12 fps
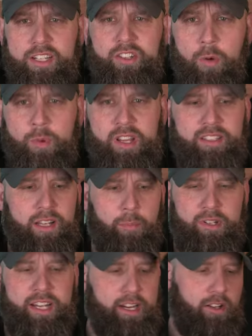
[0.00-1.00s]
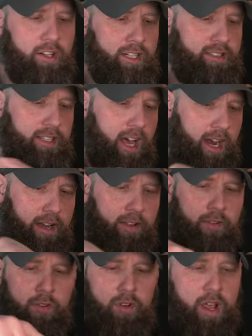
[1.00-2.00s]
let's open this up and take a look inside.
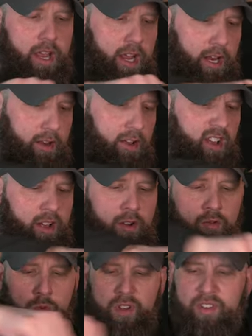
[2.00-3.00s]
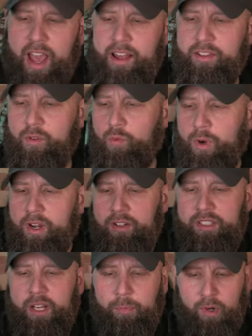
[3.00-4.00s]
And we've got the rear
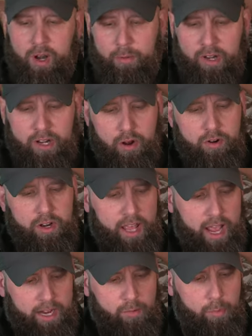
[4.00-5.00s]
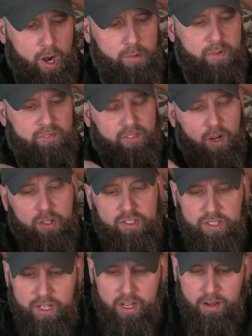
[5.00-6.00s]
zipper. I'm gonna go into that compartment
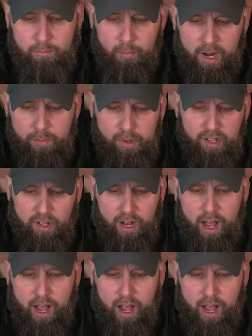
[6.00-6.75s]
first. Might be a little